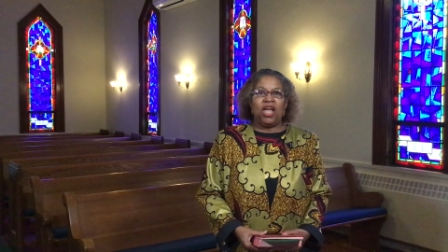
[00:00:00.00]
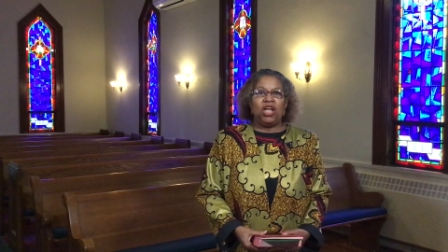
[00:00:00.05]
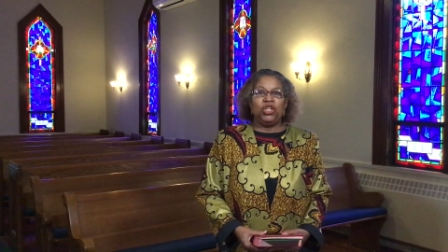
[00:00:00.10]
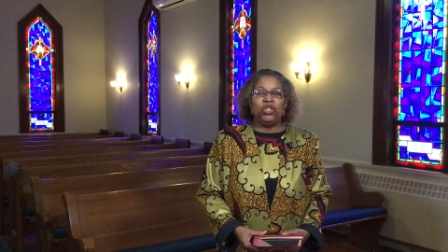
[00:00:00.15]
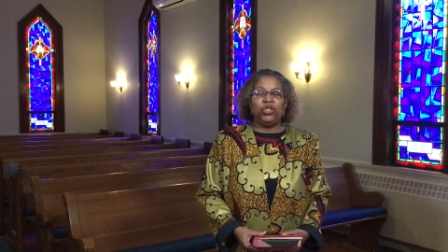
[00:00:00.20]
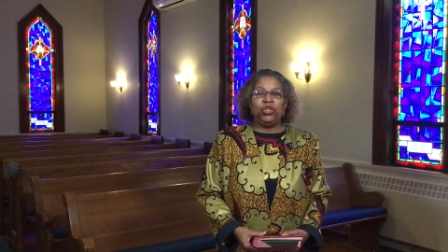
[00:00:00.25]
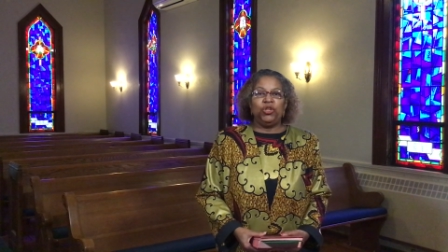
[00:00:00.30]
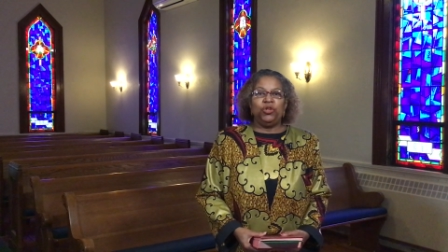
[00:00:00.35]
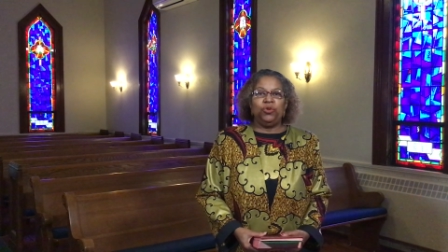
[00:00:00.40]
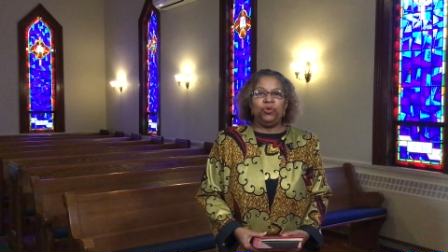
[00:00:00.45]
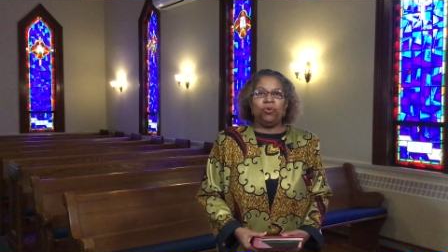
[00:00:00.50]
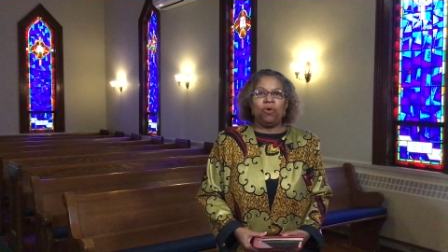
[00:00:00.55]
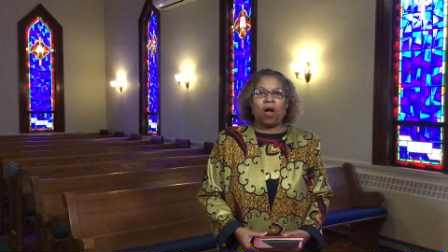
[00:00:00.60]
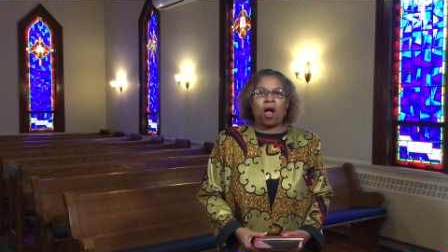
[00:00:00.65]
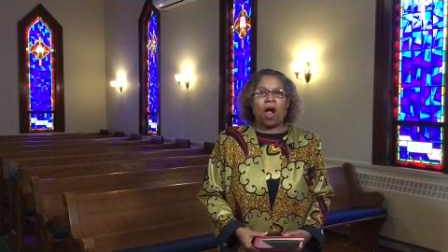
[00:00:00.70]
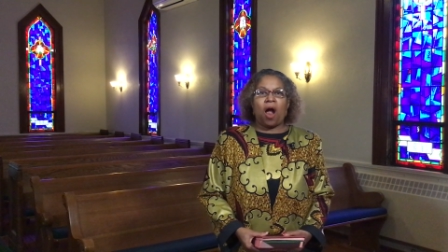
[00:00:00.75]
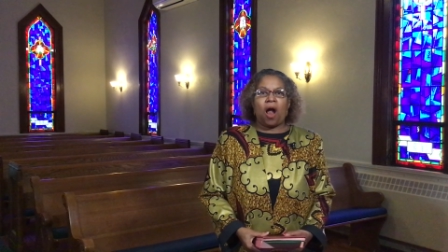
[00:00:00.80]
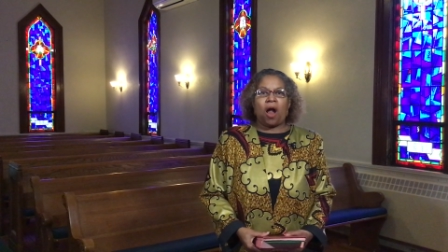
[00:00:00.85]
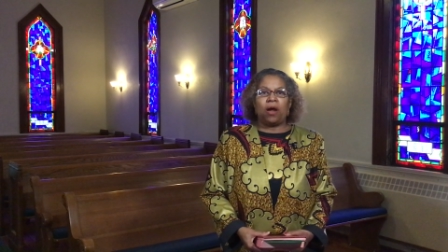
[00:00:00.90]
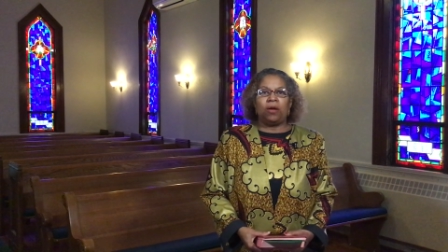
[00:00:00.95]
you
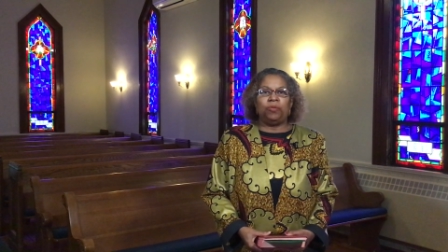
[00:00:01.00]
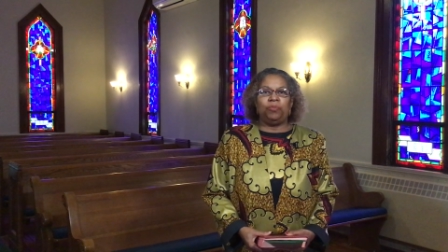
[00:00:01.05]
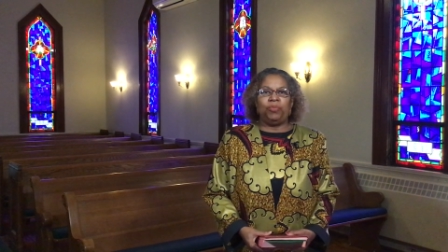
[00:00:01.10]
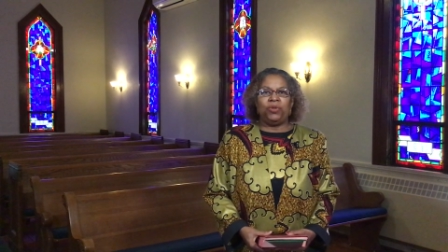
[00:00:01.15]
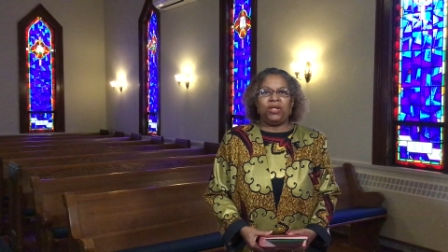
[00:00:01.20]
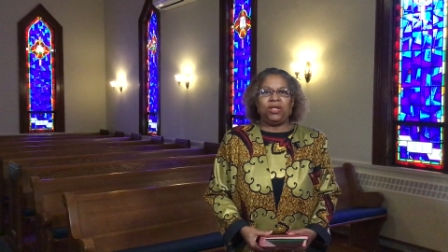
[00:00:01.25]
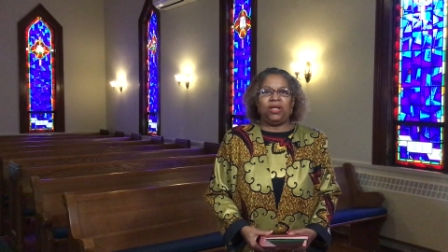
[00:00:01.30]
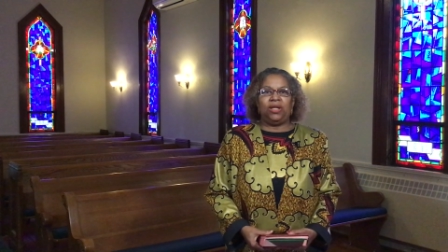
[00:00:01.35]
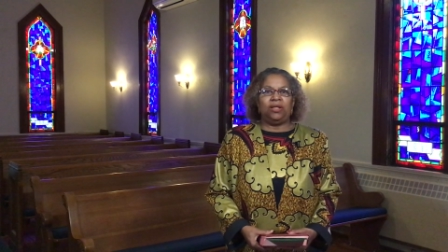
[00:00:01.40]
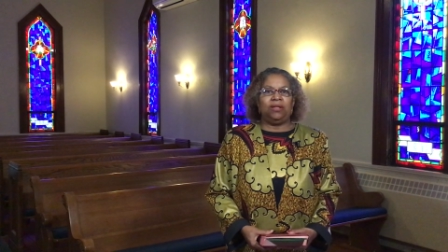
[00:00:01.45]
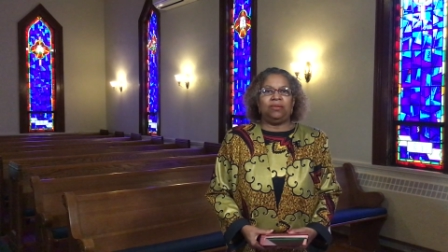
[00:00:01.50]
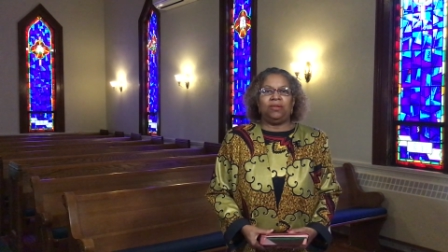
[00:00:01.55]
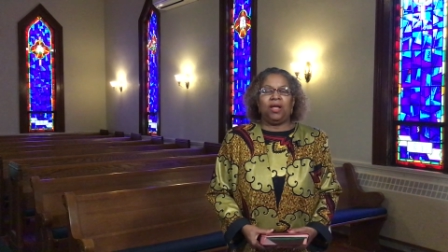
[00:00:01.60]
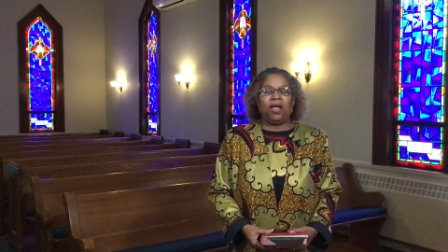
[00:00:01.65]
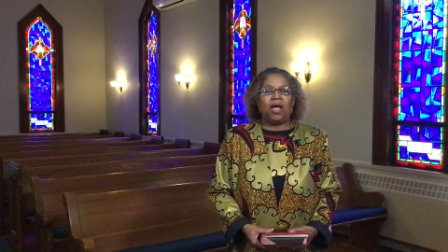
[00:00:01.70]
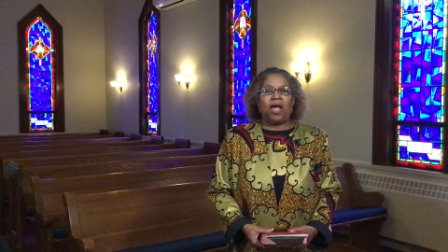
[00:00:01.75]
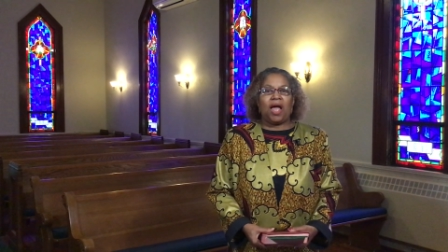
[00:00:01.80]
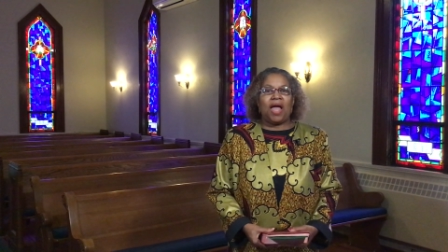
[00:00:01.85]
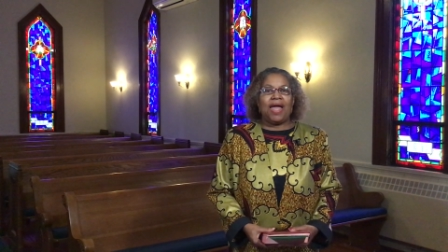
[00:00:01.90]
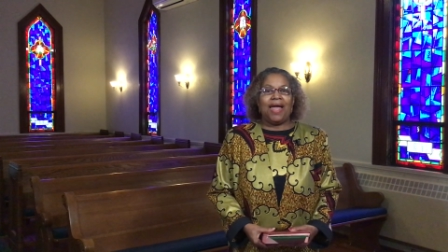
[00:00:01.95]
are being
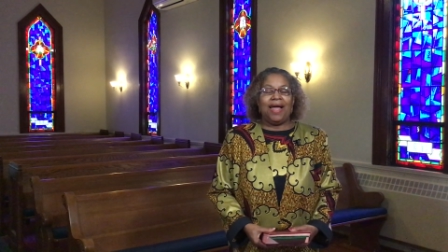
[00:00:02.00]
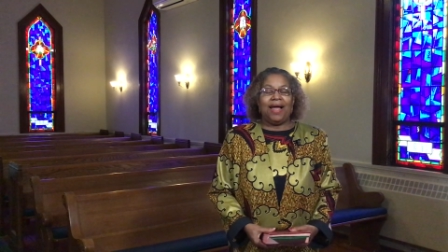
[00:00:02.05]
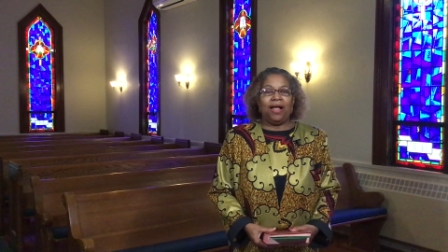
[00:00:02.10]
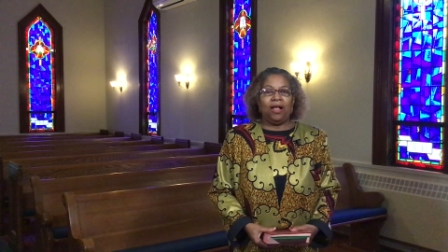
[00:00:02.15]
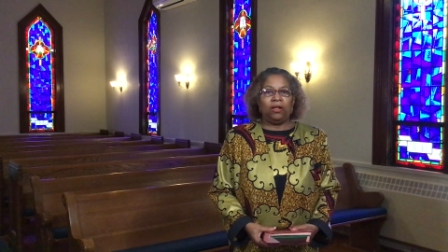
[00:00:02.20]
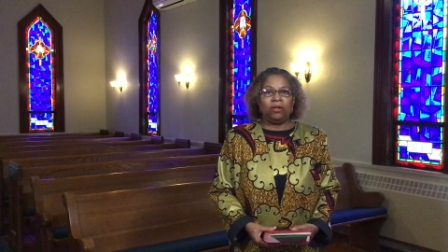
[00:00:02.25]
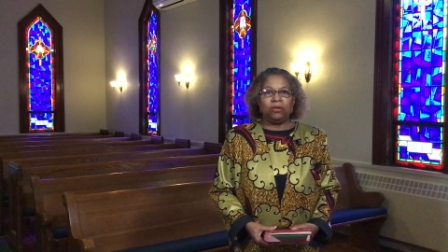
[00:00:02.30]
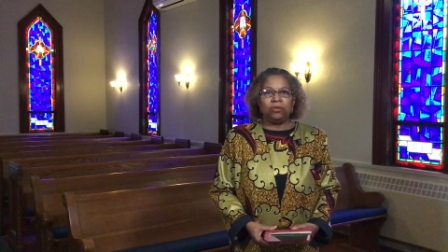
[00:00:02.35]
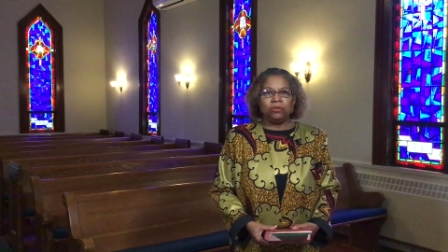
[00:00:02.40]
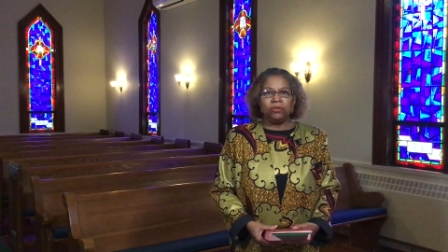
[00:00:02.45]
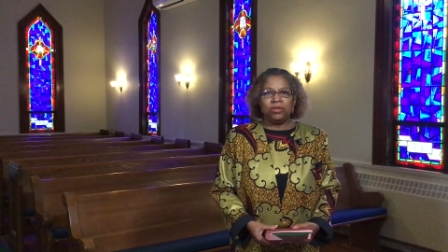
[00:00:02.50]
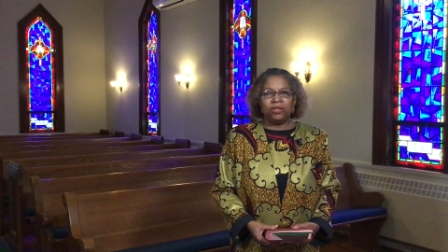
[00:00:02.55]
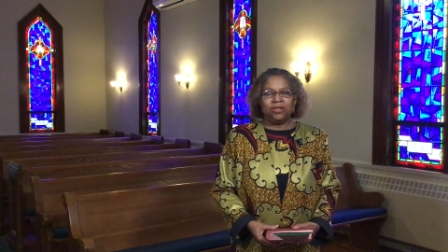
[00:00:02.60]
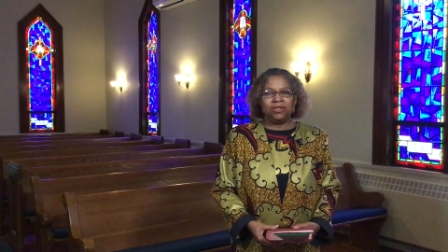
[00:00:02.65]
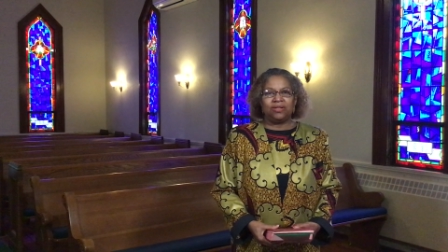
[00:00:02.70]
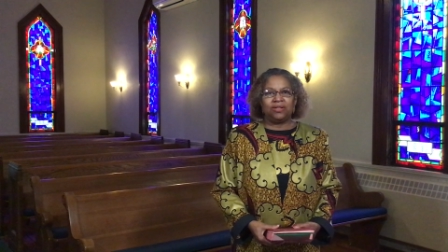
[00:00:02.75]
held